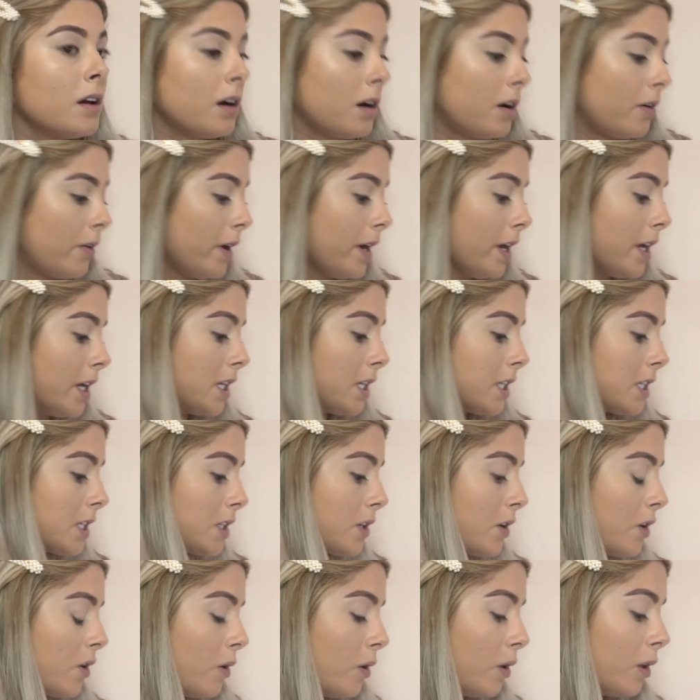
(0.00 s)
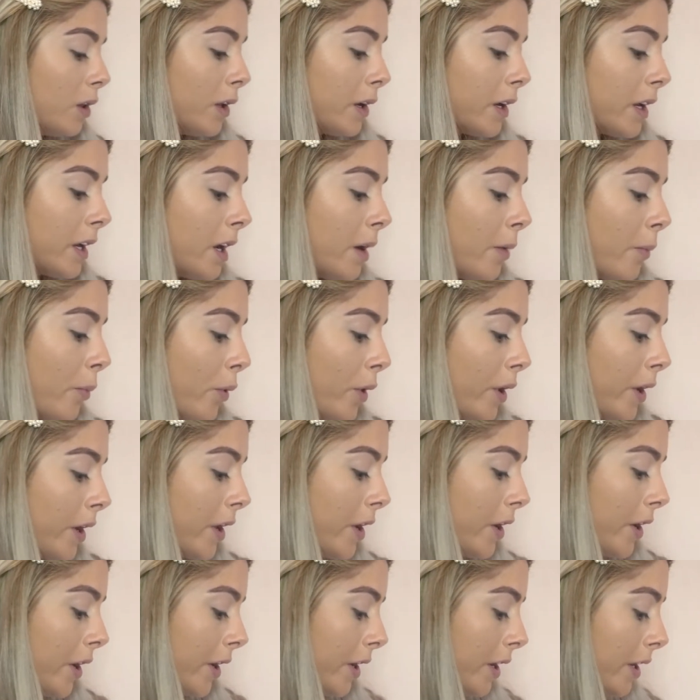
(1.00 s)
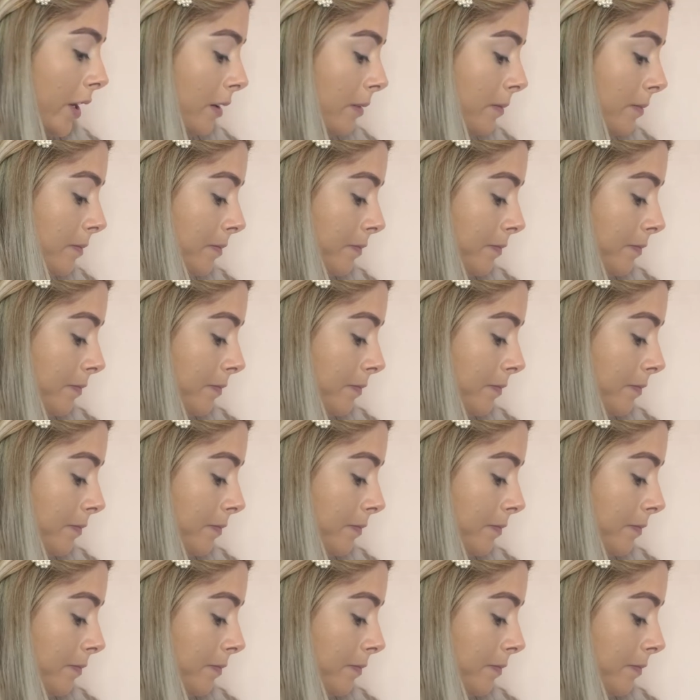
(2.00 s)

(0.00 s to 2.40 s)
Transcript: Alright, so looking pretty good.